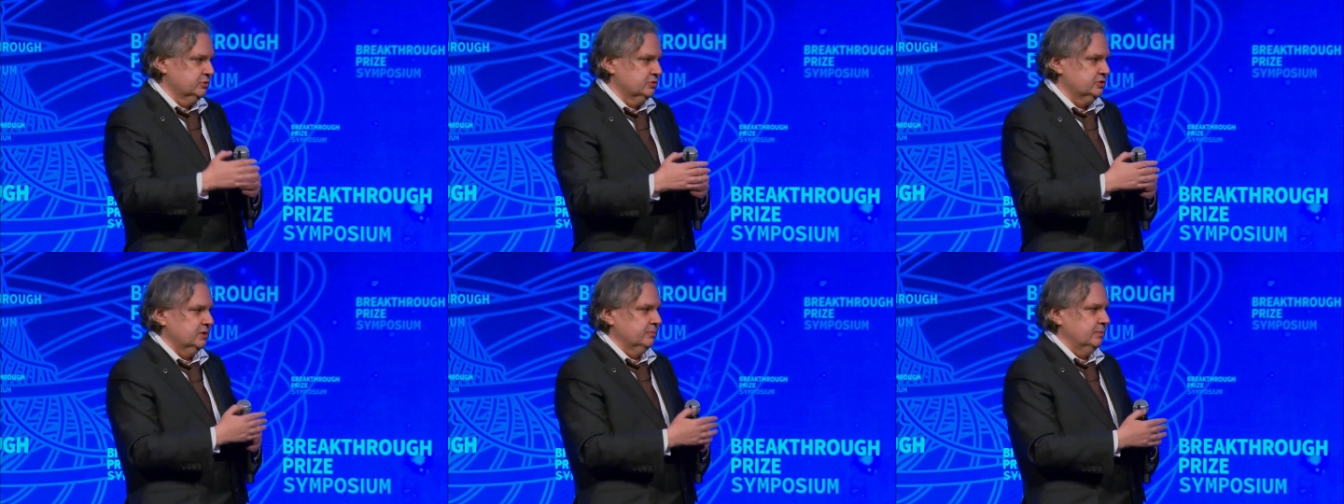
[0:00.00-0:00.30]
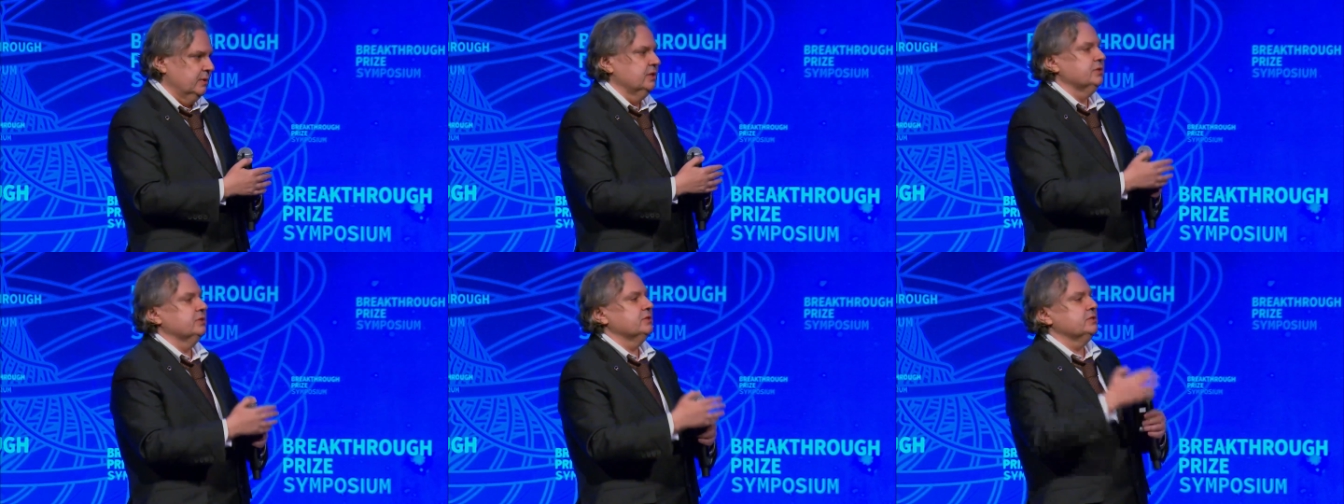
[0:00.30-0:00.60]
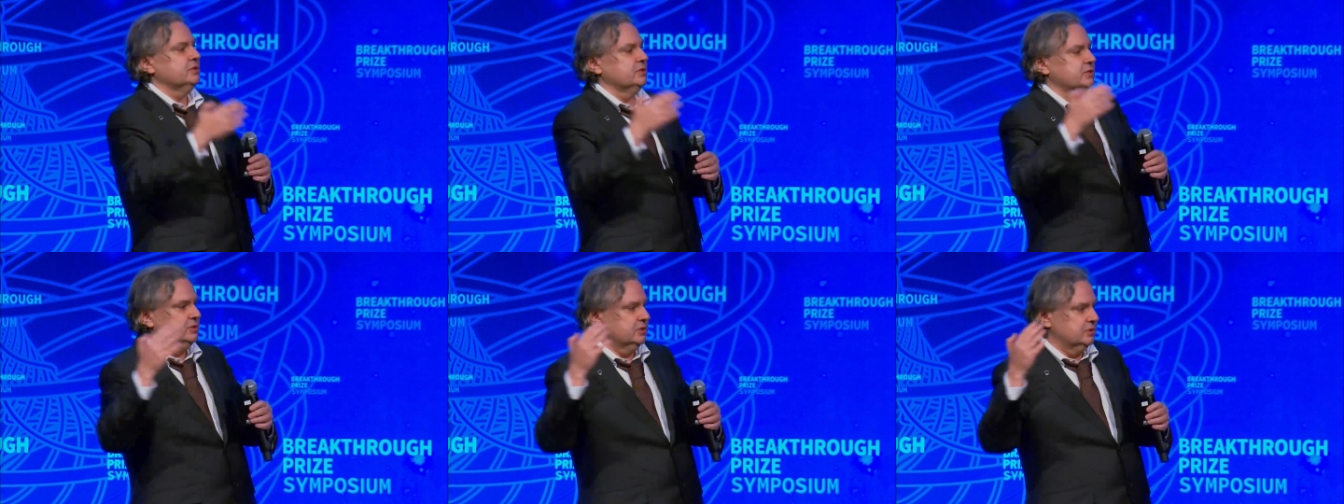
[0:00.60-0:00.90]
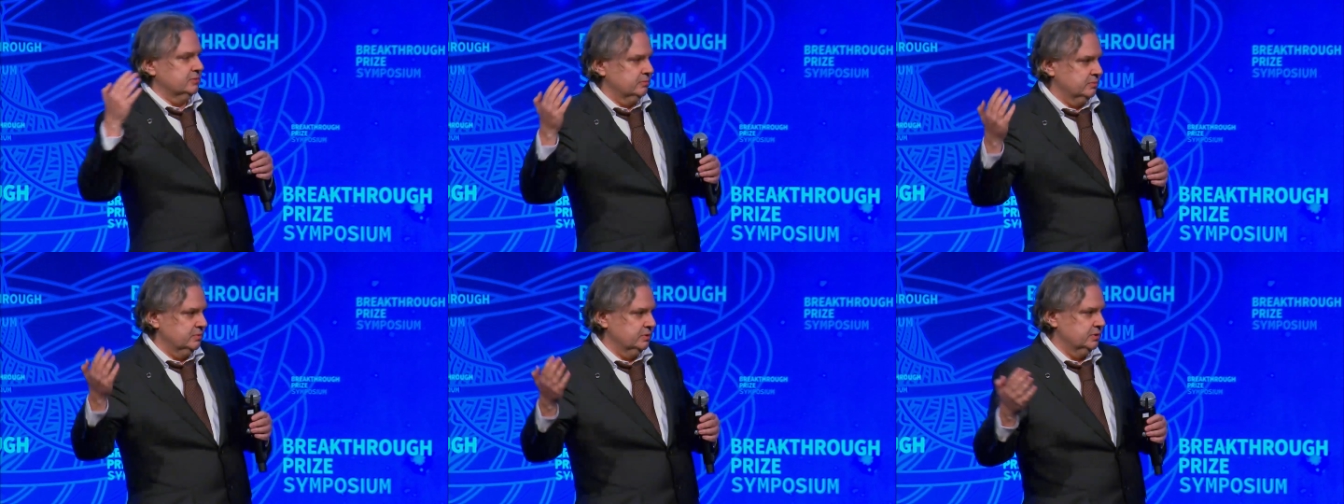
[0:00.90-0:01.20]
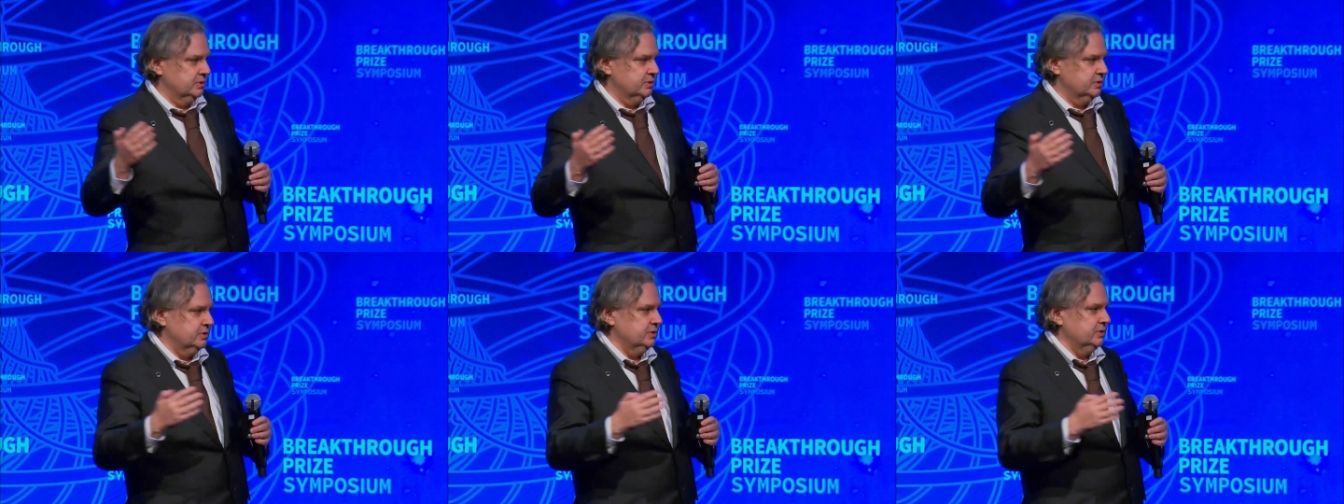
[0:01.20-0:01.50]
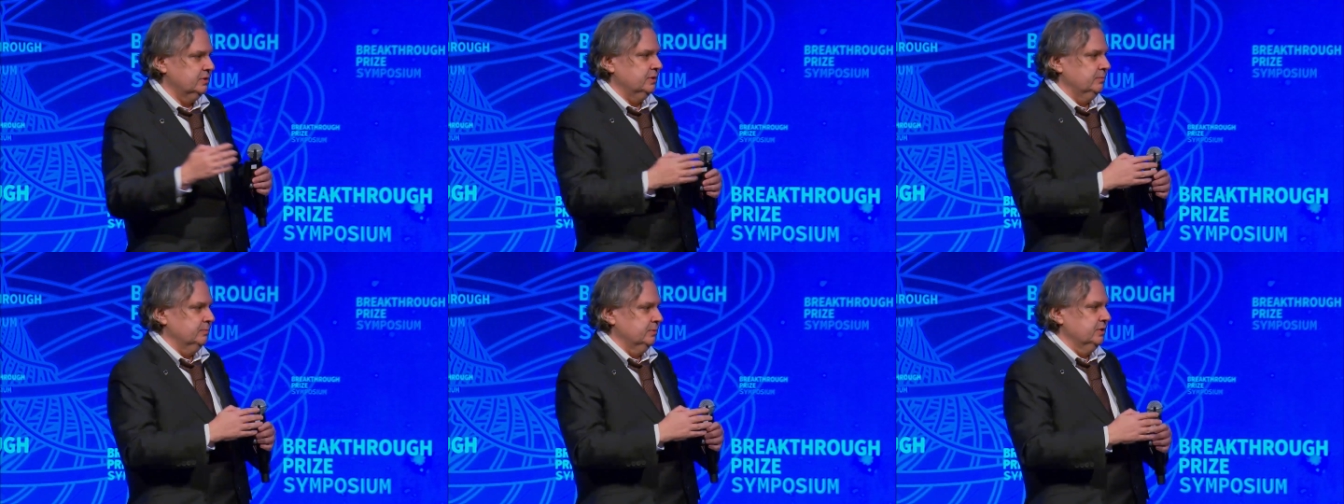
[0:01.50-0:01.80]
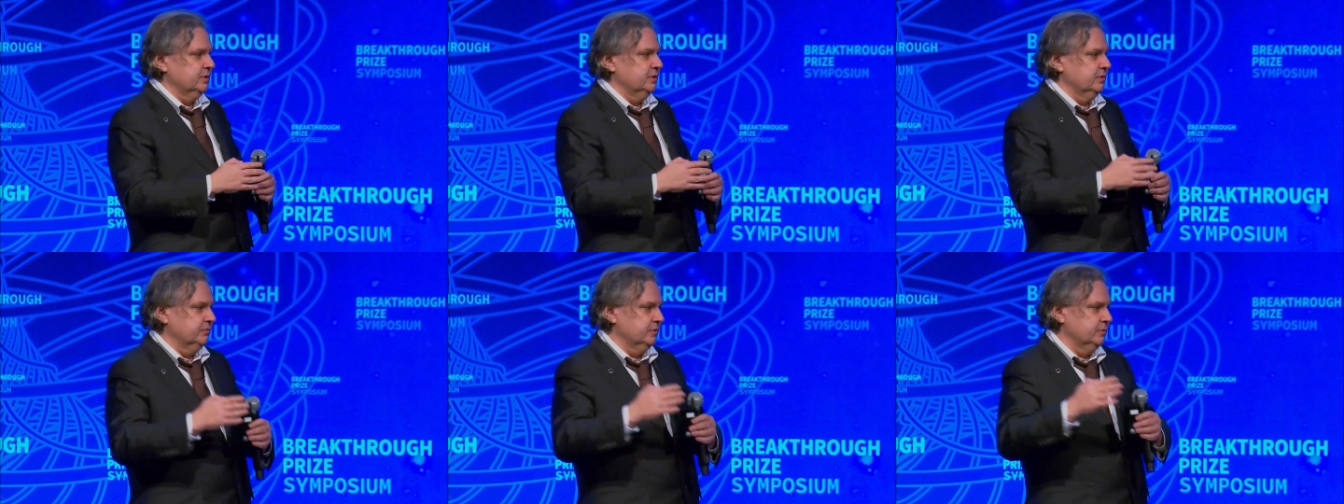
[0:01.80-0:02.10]
to some other system in a
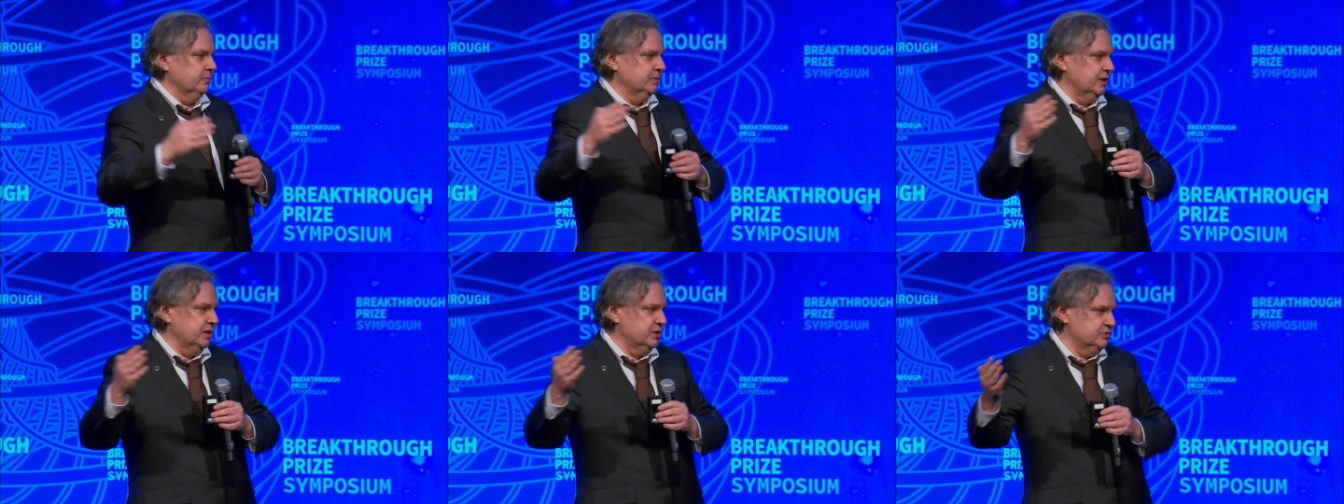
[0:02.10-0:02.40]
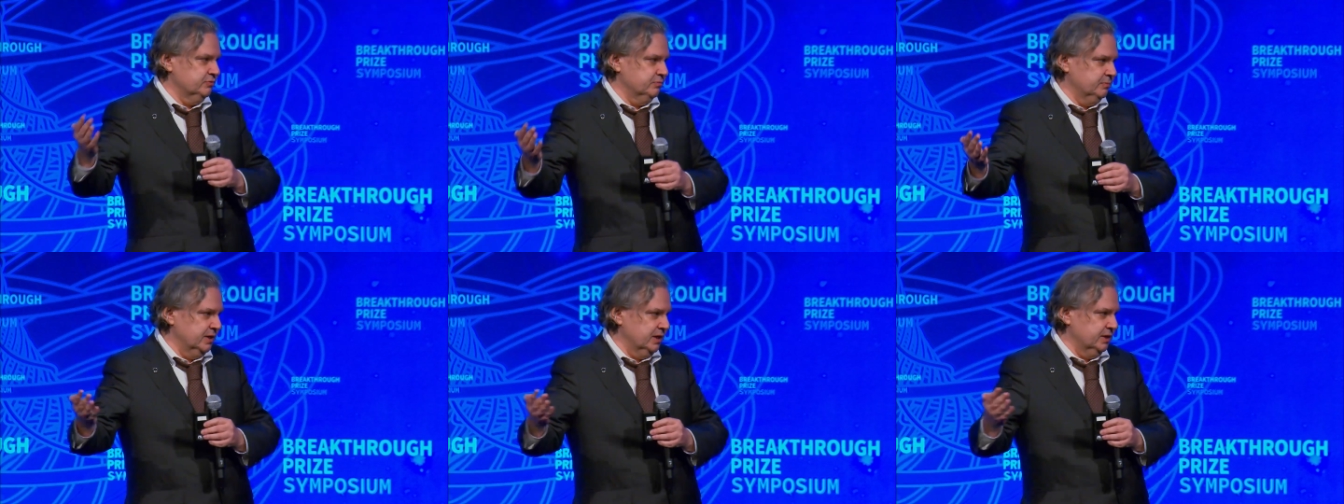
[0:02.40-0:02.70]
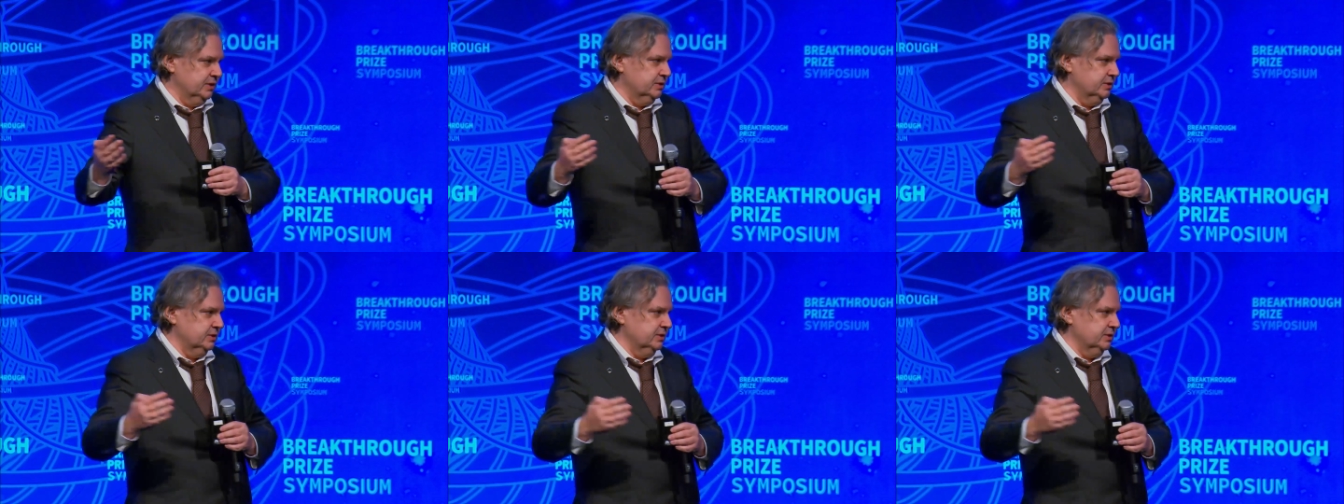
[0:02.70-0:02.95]
completely different branch of math,